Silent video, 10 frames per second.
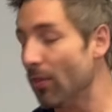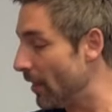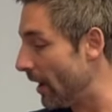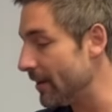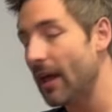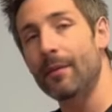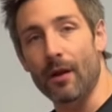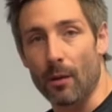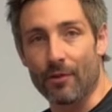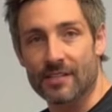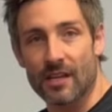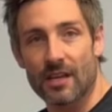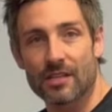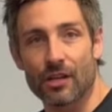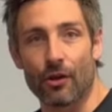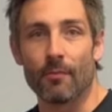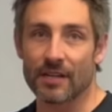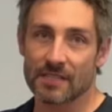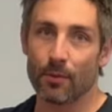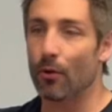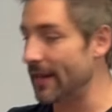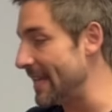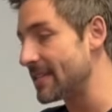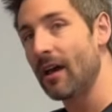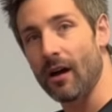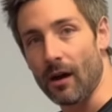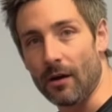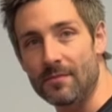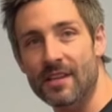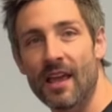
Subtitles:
that I am an arm wrestler, so my sport is arms.